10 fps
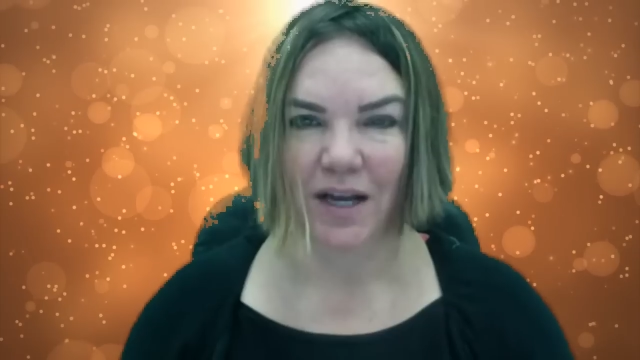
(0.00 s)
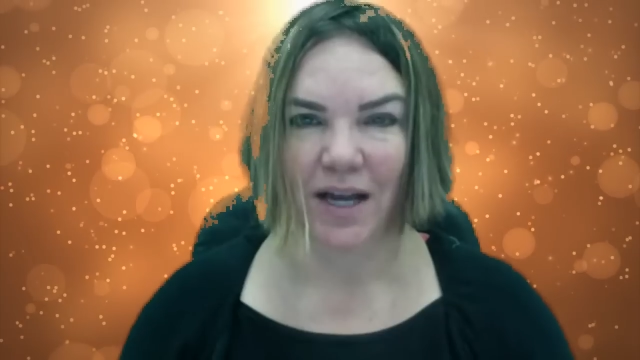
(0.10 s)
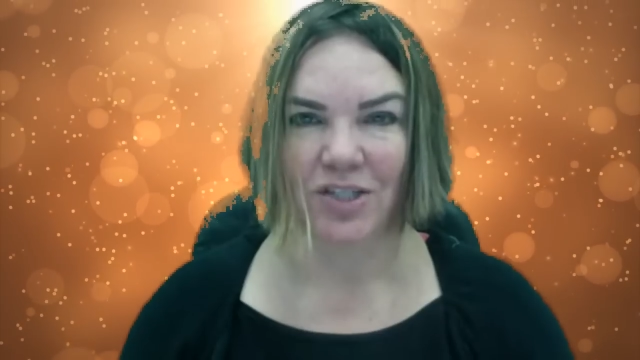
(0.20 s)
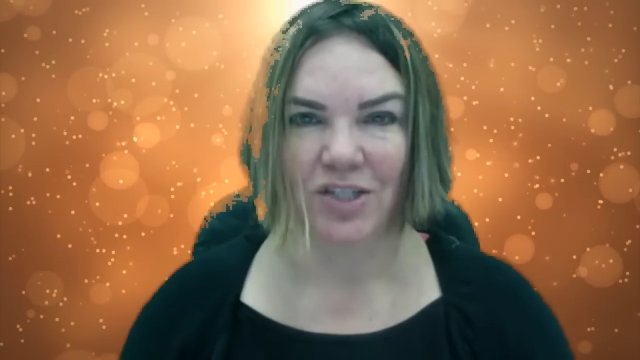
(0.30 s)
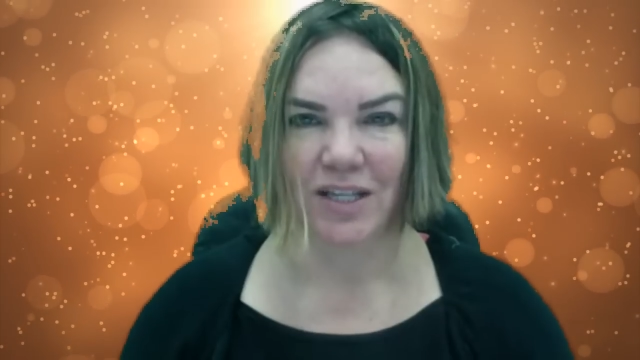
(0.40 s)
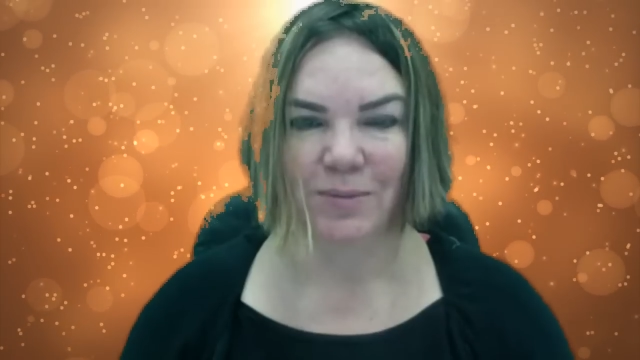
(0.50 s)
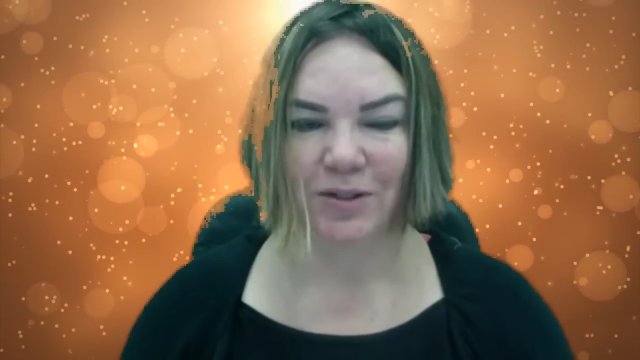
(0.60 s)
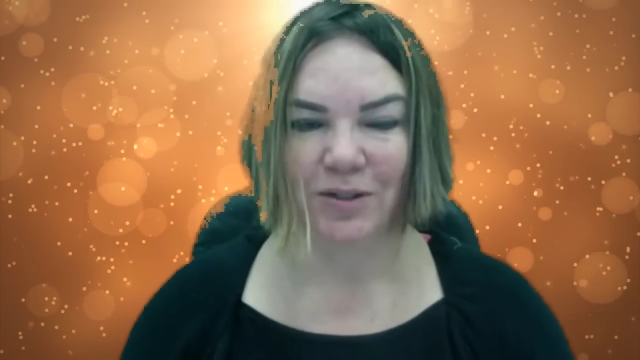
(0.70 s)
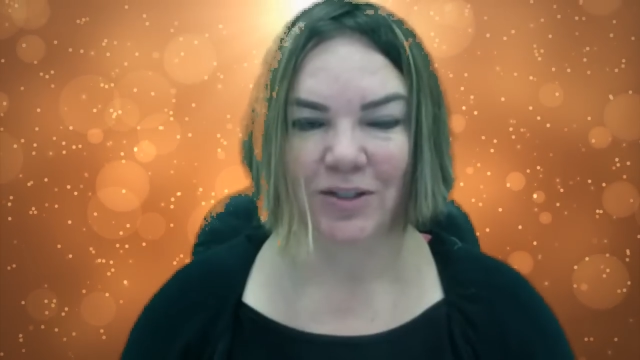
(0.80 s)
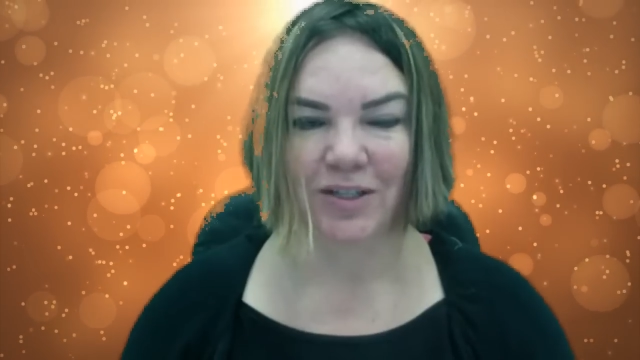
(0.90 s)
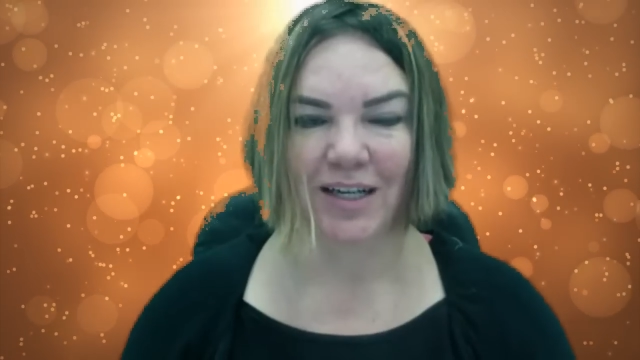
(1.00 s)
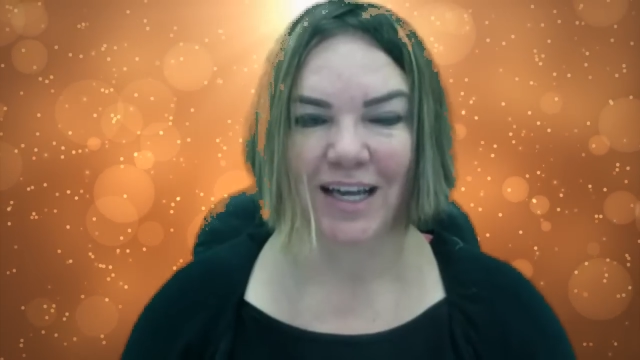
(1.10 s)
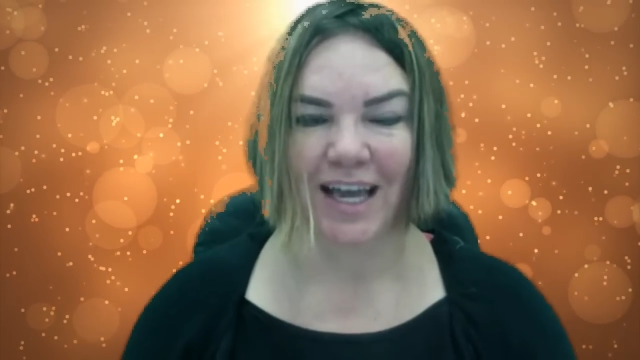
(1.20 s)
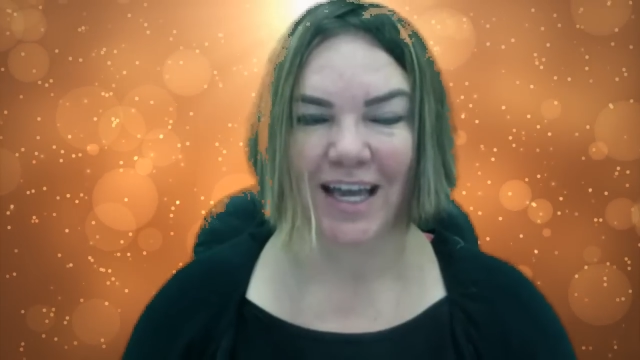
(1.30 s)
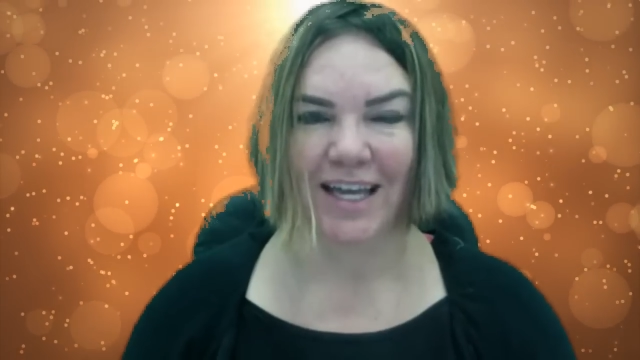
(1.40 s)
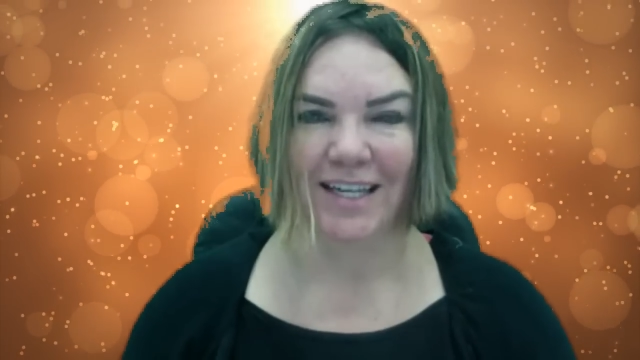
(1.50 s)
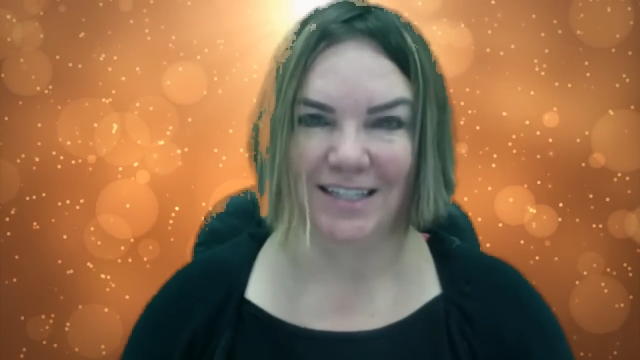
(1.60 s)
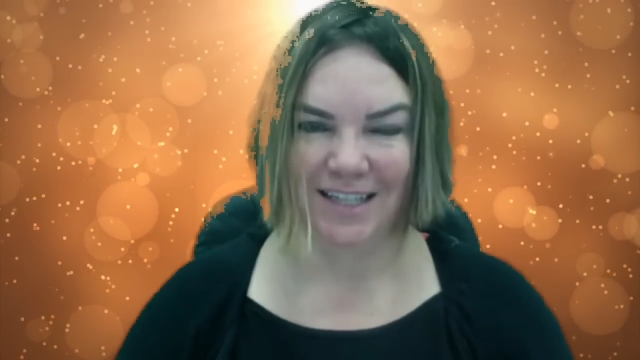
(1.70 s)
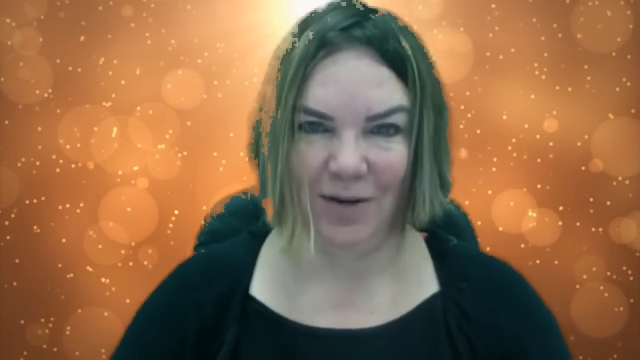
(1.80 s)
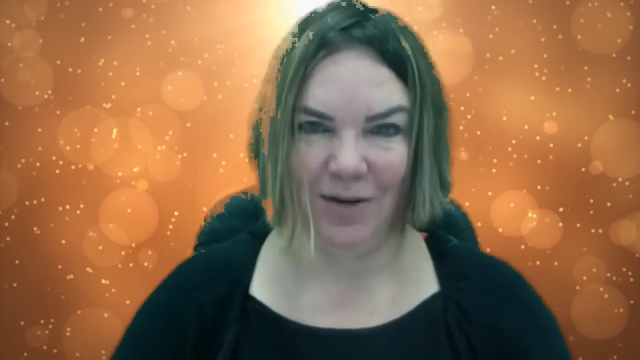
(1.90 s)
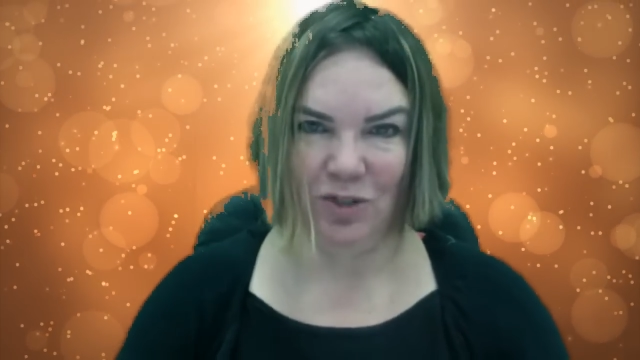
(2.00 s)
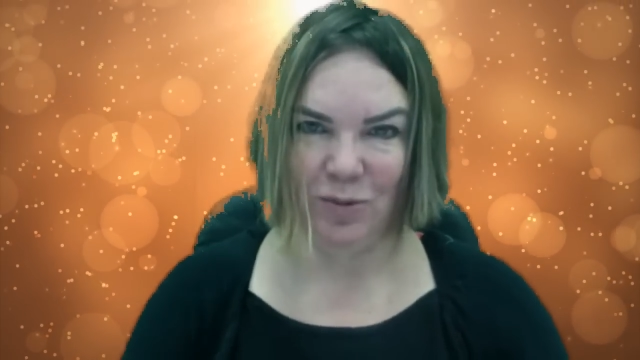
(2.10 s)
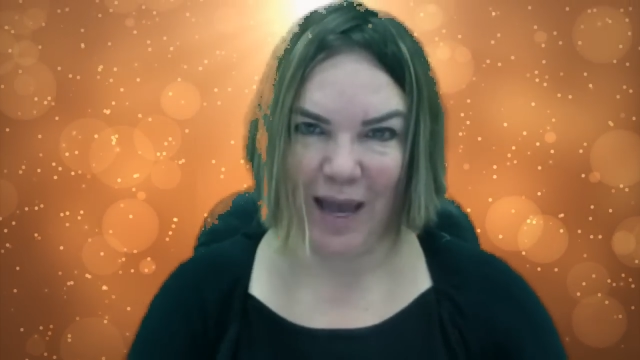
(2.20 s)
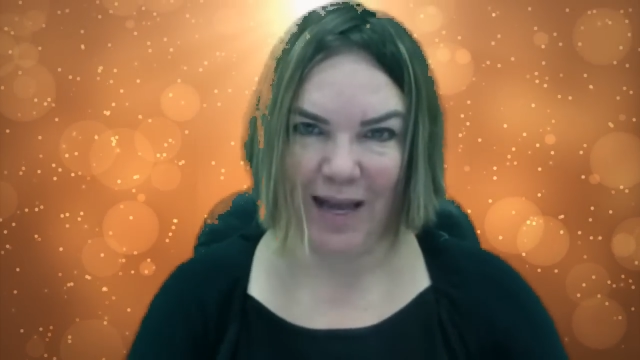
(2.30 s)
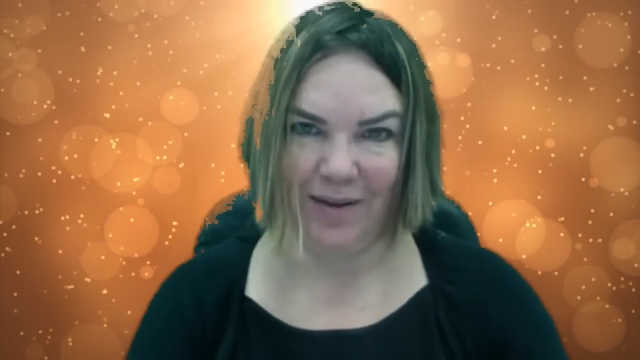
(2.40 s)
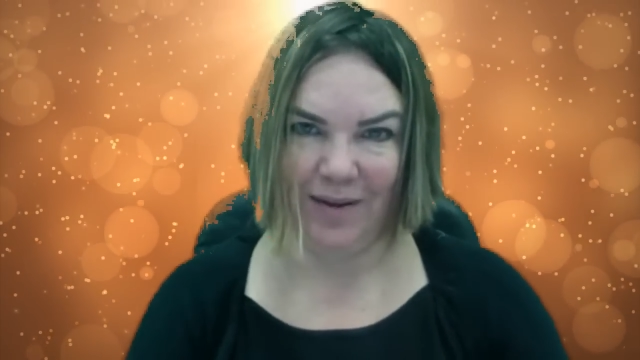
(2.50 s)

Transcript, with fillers: a cheeseburger, and a sandwich pack.